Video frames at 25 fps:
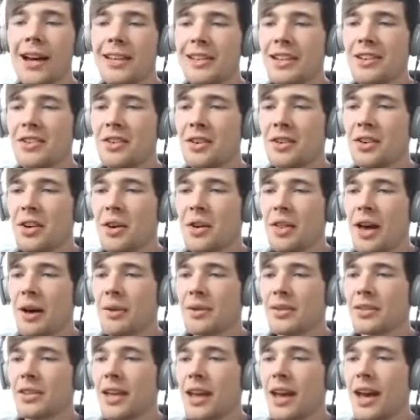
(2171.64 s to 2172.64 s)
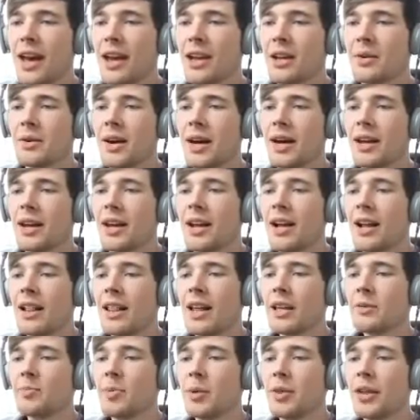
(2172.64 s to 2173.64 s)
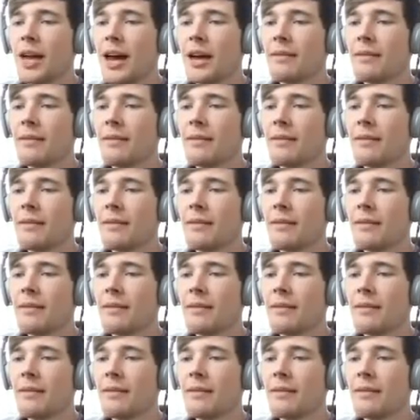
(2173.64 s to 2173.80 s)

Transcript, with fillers: I did not know that was there. Anyway, let's put